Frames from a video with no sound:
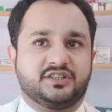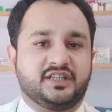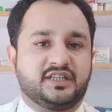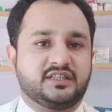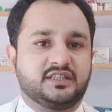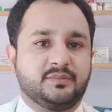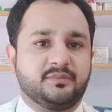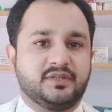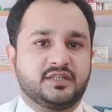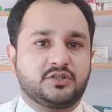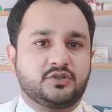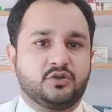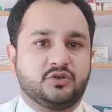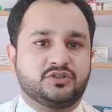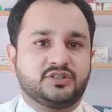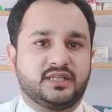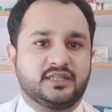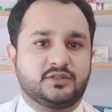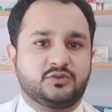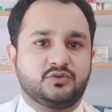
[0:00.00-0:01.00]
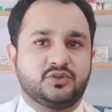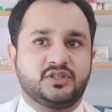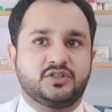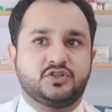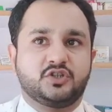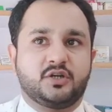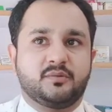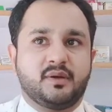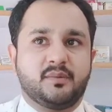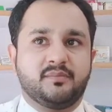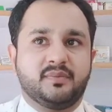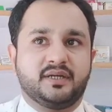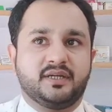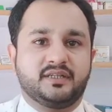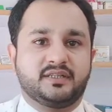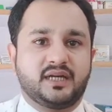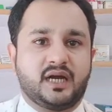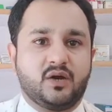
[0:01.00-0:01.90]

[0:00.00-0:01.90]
Take the missed dose as soon as you remember it.